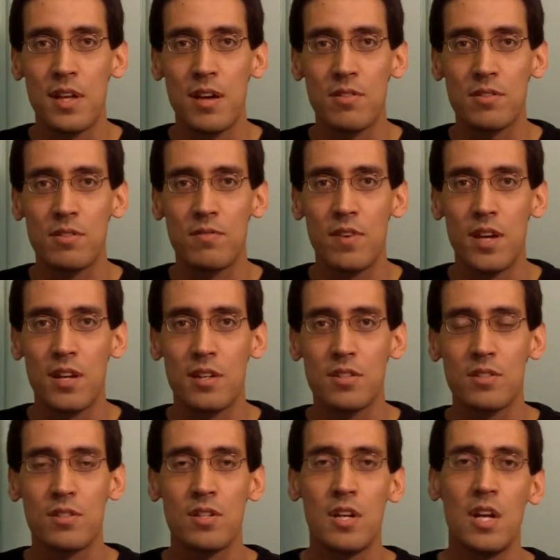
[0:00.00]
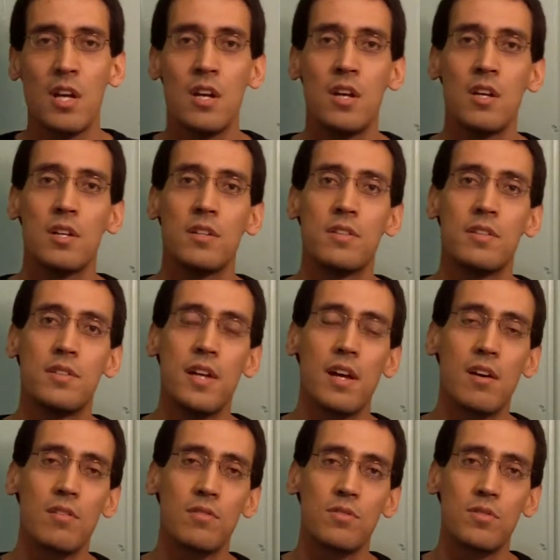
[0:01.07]
house advantage,
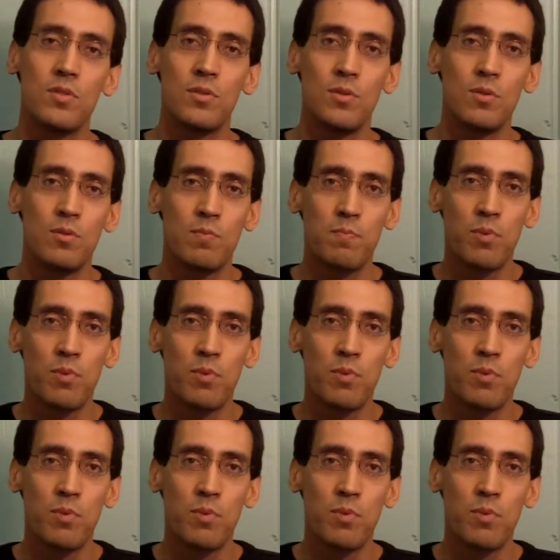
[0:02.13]
down to